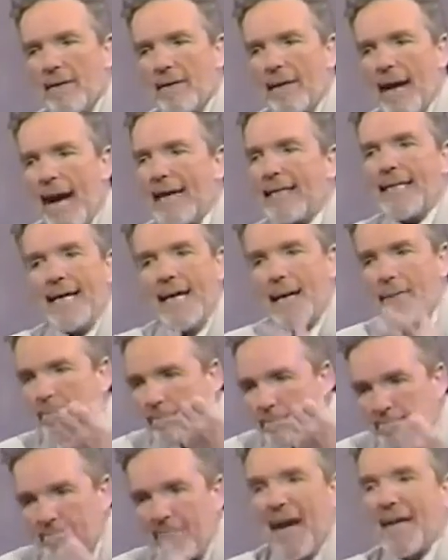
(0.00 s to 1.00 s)
I kept
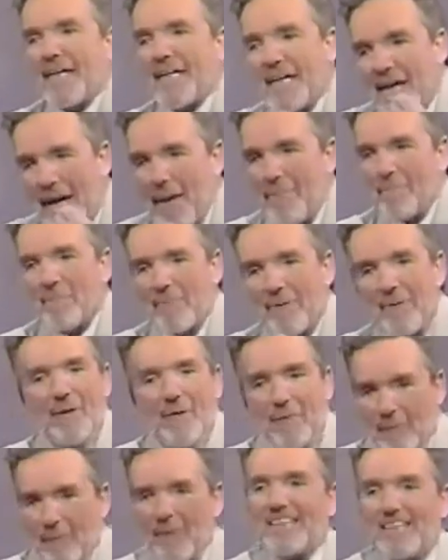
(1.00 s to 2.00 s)

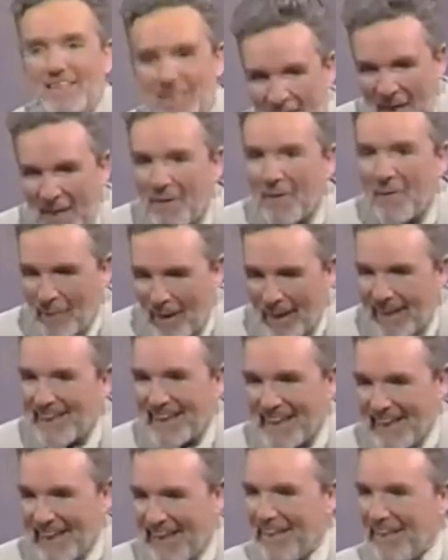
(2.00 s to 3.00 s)

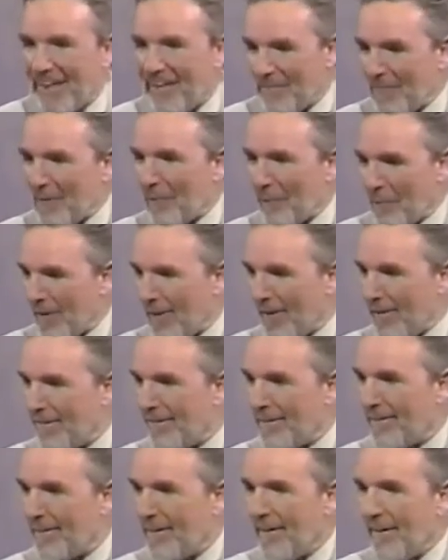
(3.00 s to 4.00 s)
regenerating, if you
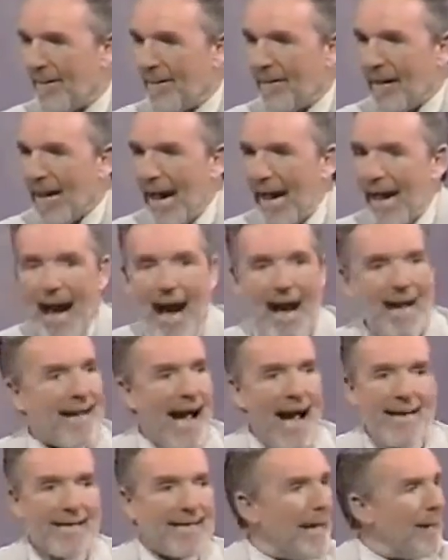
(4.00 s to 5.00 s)
will.
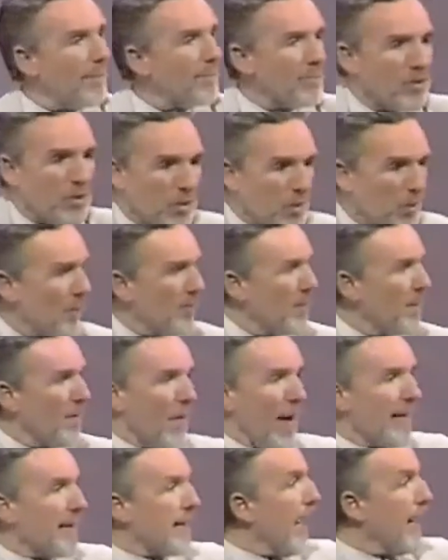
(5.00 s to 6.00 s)
I kept doing,
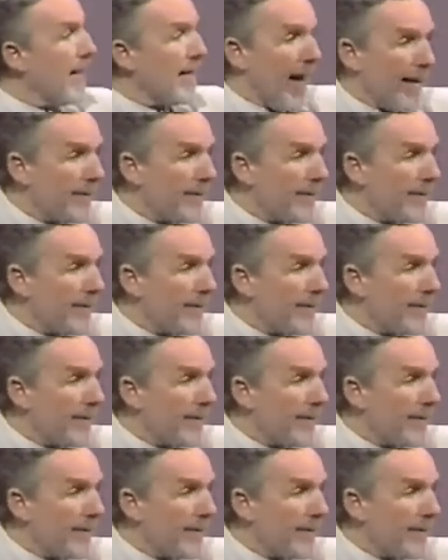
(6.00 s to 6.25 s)
I